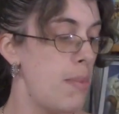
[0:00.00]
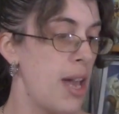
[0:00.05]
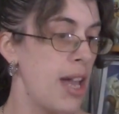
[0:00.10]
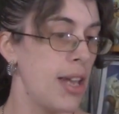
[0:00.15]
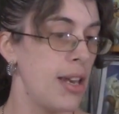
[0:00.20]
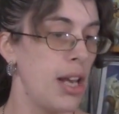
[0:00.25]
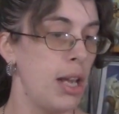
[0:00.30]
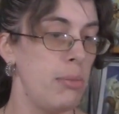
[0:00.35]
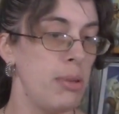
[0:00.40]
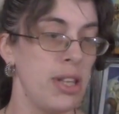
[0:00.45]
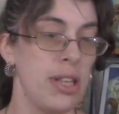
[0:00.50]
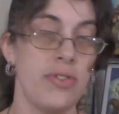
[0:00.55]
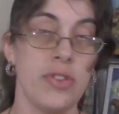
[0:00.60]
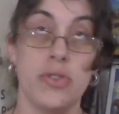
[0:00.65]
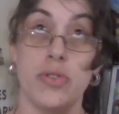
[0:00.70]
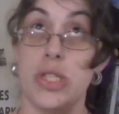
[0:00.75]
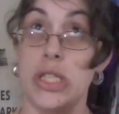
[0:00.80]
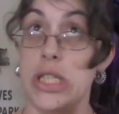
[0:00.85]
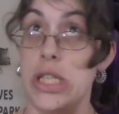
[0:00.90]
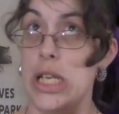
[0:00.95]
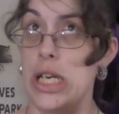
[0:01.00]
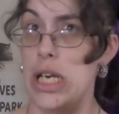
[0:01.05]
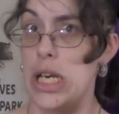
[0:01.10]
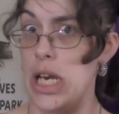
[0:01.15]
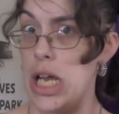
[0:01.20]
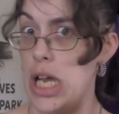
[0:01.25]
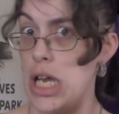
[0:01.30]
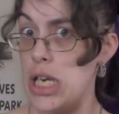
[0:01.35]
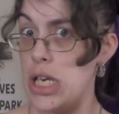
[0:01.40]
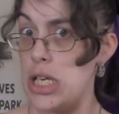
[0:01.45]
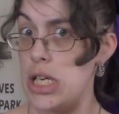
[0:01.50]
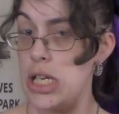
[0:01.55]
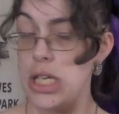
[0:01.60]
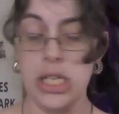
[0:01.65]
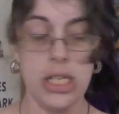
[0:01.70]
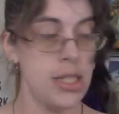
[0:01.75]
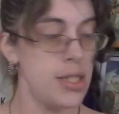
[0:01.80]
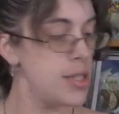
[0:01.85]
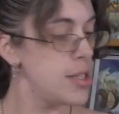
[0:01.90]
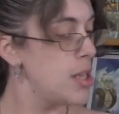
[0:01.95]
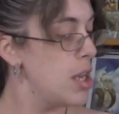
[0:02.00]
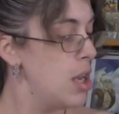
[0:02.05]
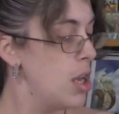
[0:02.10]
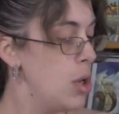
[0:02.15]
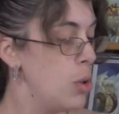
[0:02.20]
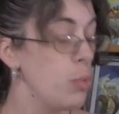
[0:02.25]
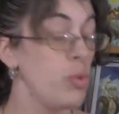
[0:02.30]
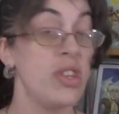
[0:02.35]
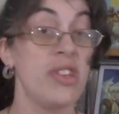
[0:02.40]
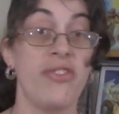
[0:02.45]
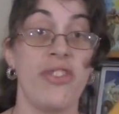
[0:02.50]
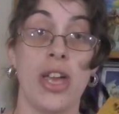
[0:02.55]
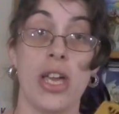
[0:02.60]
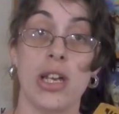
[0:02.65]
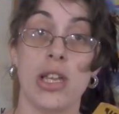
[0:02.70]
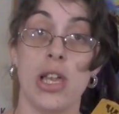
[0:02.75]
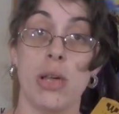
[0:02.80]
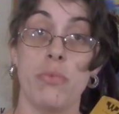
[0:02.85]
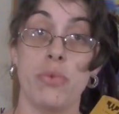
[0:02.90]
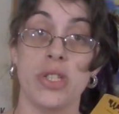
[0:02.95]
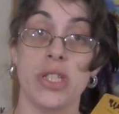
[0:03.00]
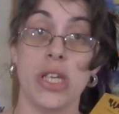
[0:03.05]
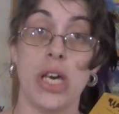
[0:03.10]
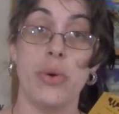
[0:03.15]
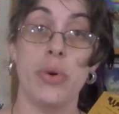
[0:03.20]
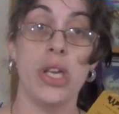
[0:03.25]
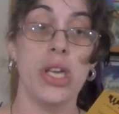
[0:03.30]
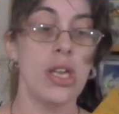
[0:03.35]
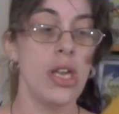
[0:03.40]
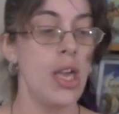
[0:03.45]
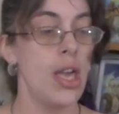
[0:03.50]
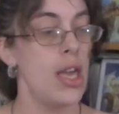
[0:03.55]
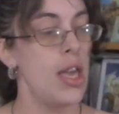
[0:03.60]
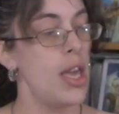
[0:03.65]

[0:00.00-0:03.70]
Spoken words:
back in I believe it was the 90s when the fan club was going,